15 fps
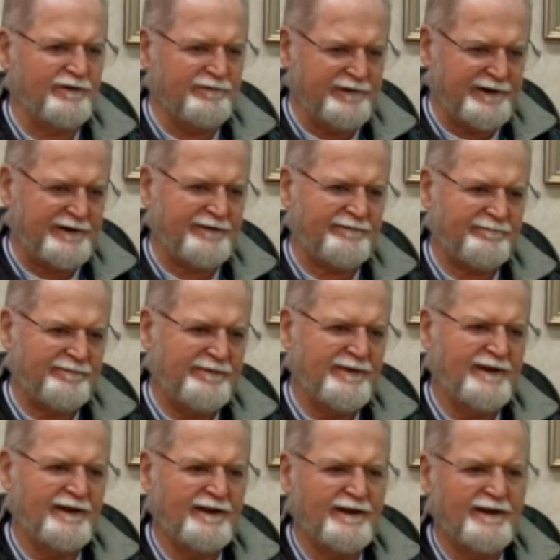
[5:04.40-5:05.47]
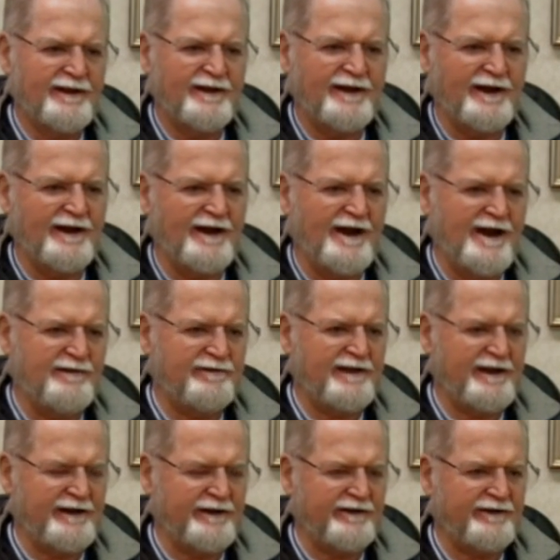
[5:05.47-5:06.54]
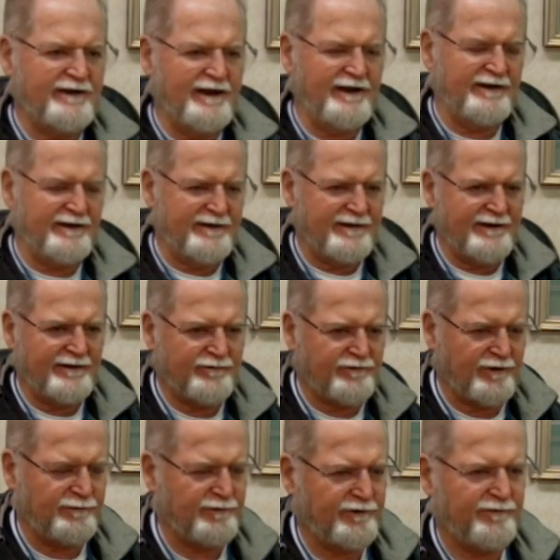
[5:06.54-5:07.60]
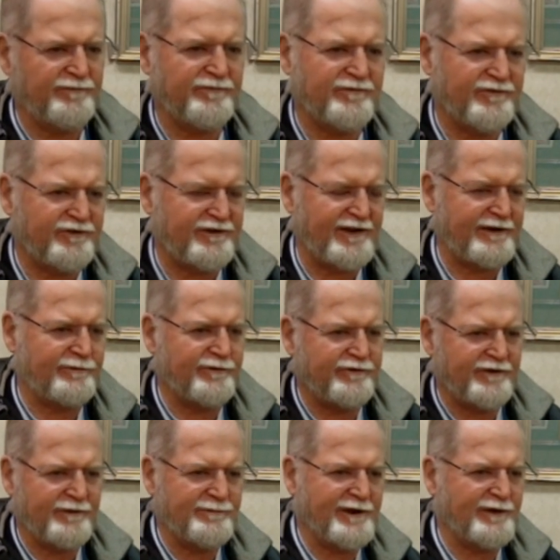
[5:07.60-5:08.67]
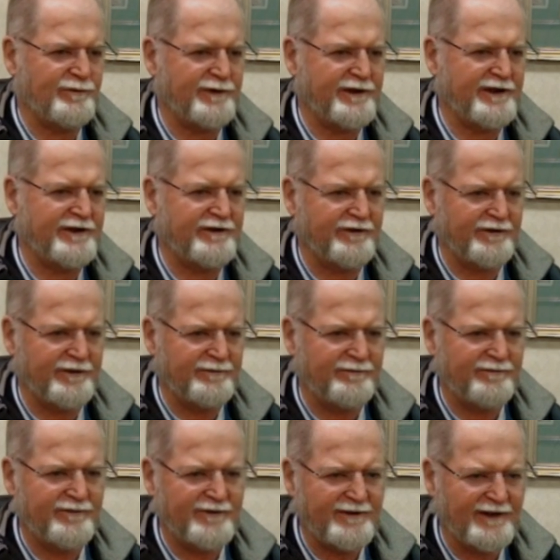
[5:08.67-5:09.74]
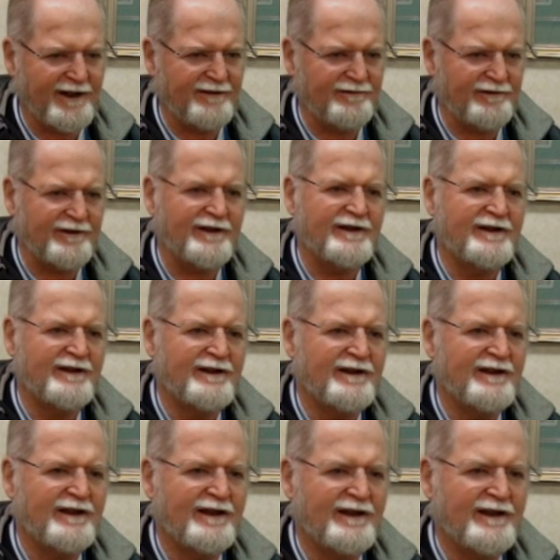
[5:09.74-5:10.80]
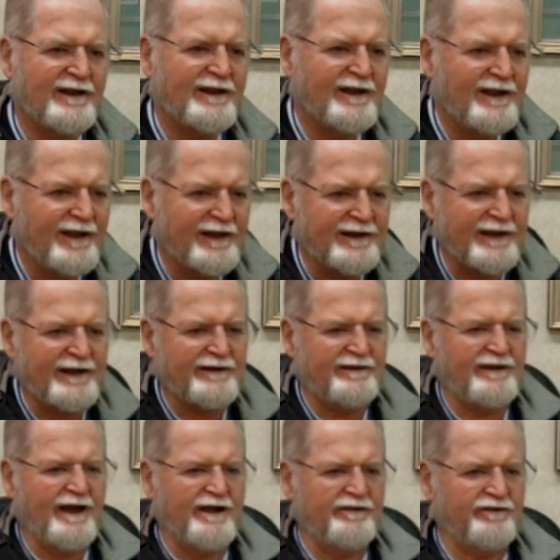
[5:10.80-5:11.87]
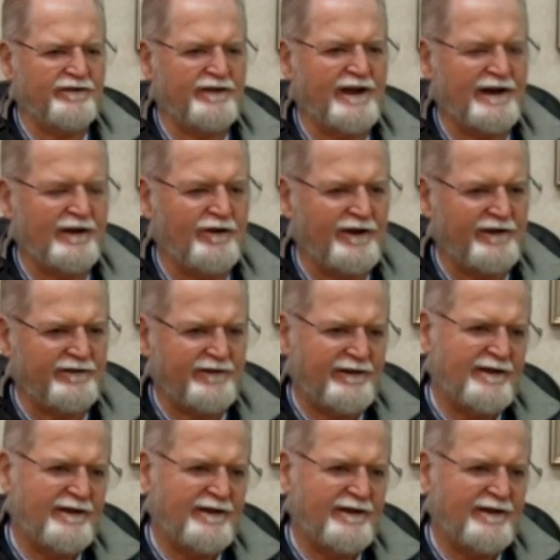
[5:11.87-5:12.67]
of it. I've had trouble sandwiching my way into the novel, and I just got lost.